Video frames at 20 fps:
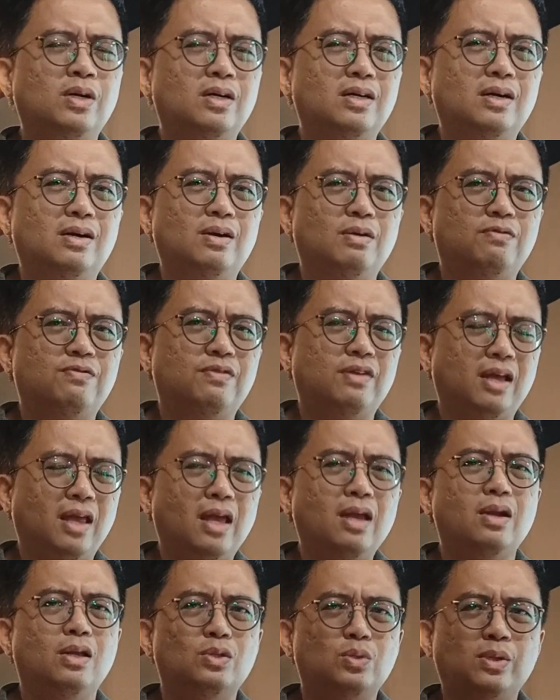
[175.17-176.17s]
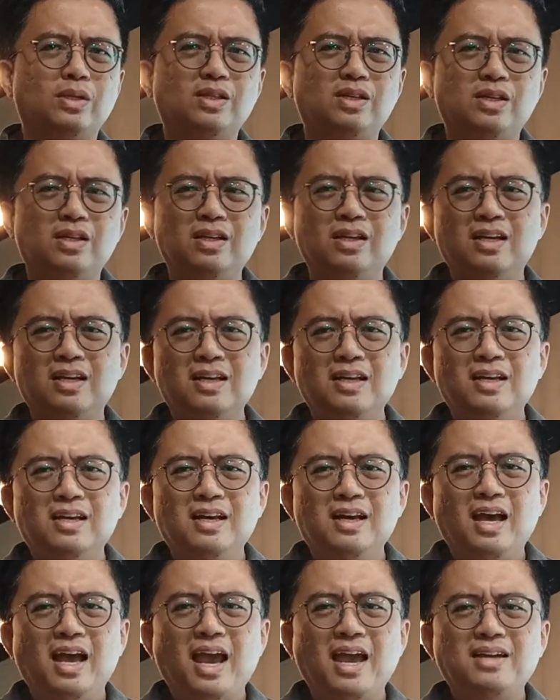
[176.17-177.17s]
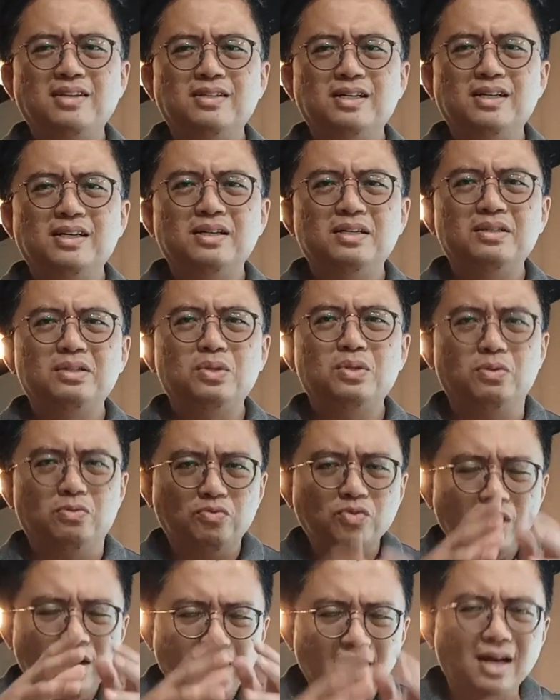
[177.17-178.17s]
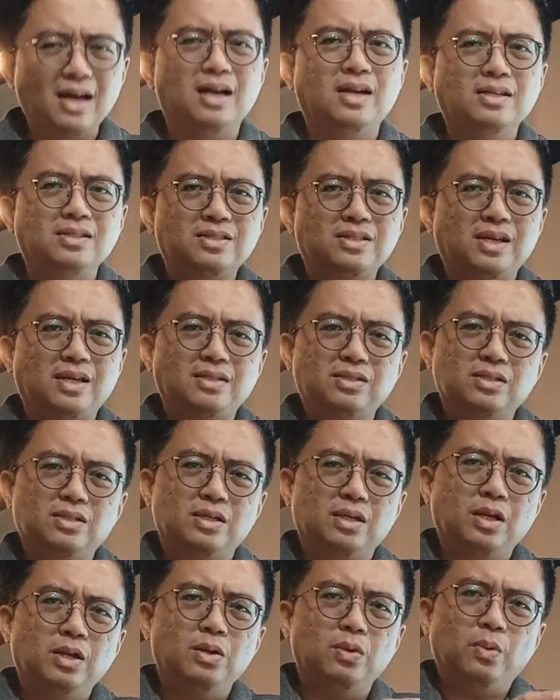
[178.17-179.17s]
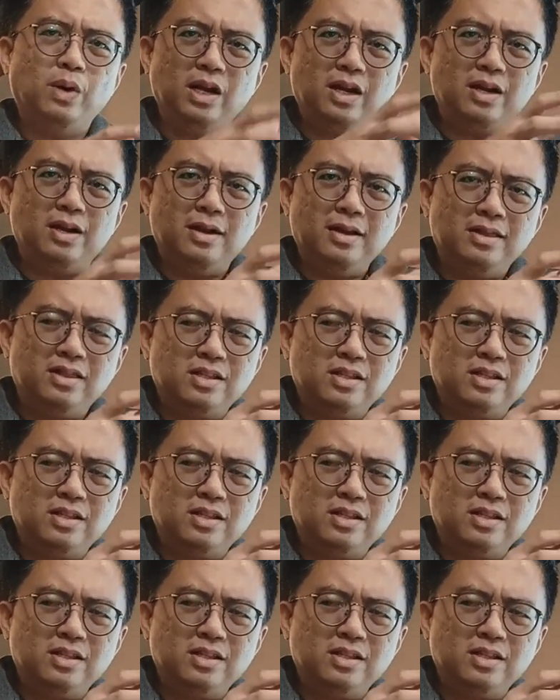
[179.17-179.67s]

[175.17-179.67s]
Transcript: work of 80-20, and to really understand, you know, what are the